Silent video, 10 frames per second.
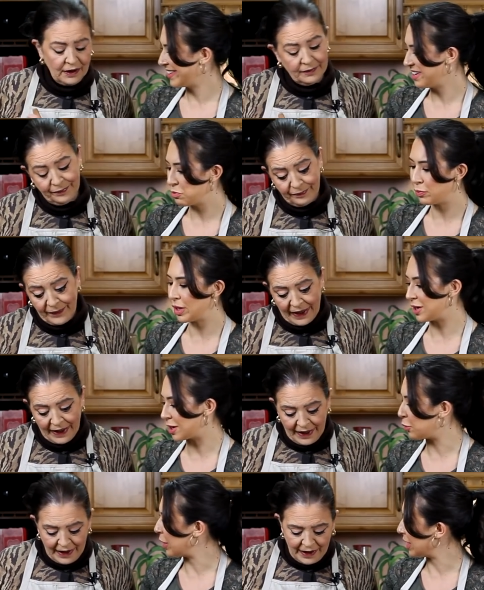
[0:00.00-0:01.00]
Speaker 1: you know. But you're
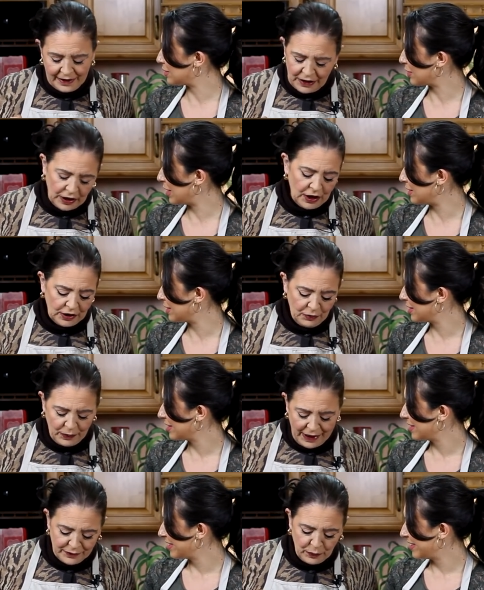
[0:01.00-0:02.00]
gonna wait. No, right? no, no.
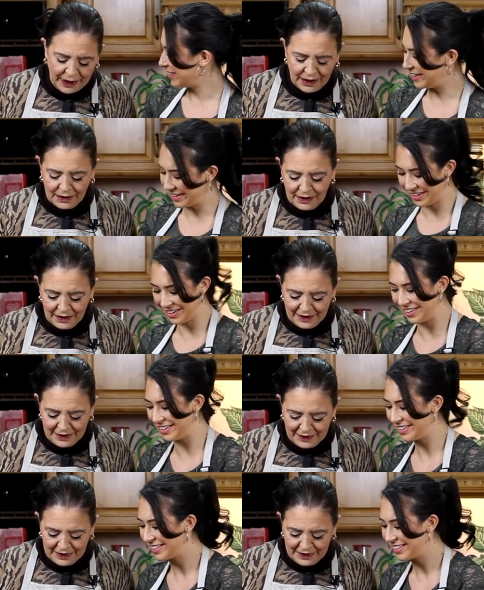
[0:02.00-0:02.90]
We have to wait.